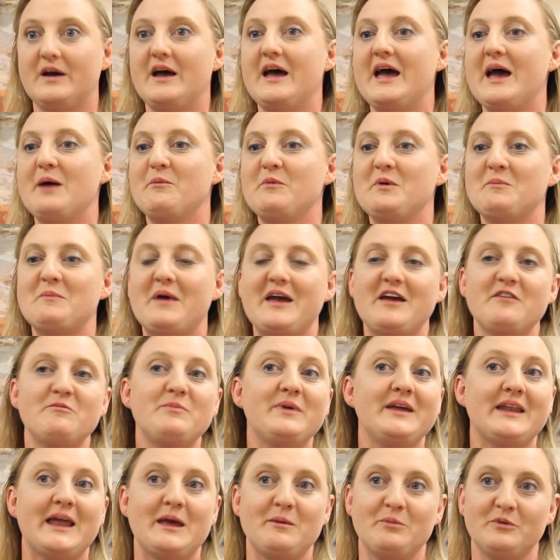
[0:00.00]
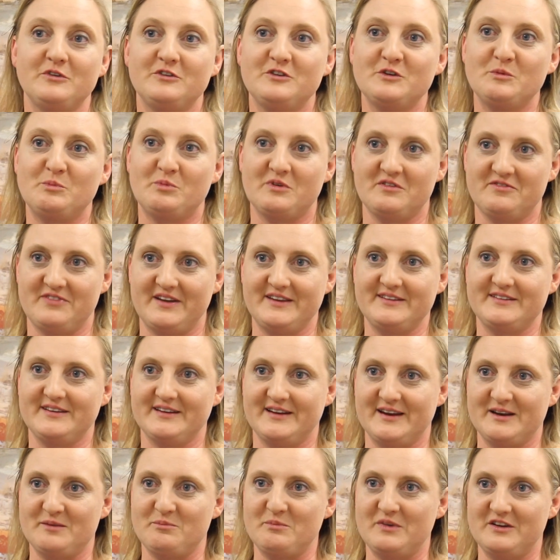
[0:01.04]
and we may have been able to prevent
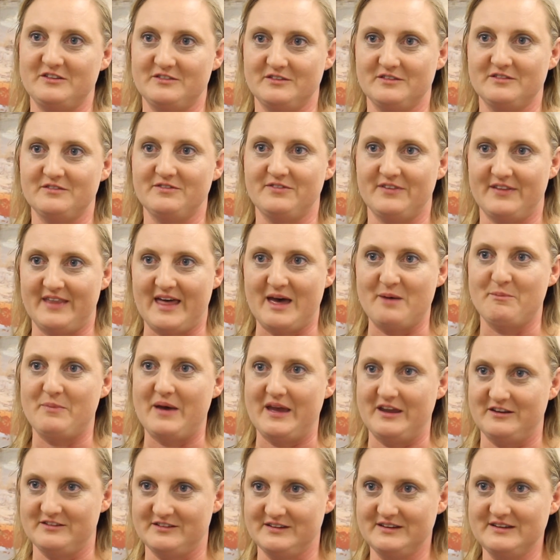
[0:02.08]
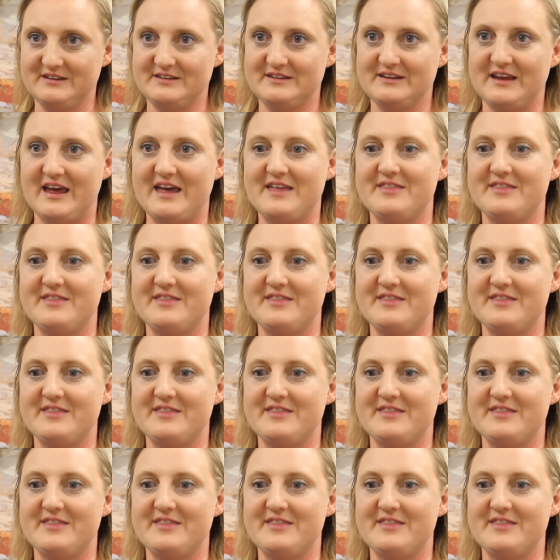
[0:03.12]
an admission for that patient,